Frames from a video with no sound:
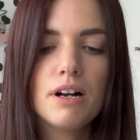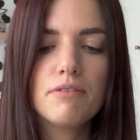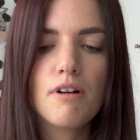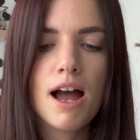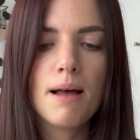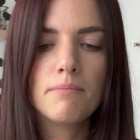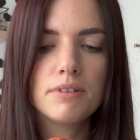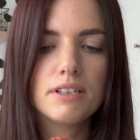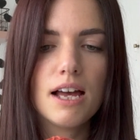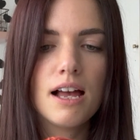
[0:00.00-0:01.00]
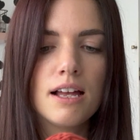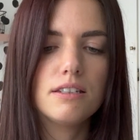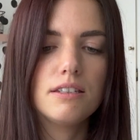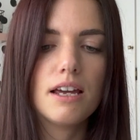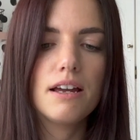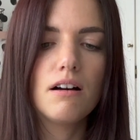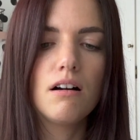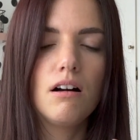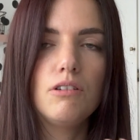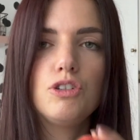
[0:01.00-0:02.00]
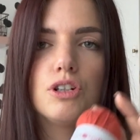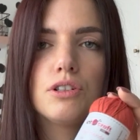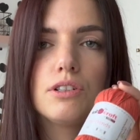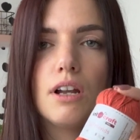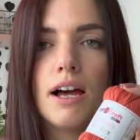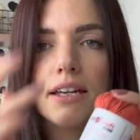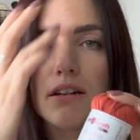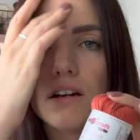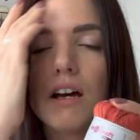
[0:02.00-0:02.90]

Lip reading: grams, and they are just like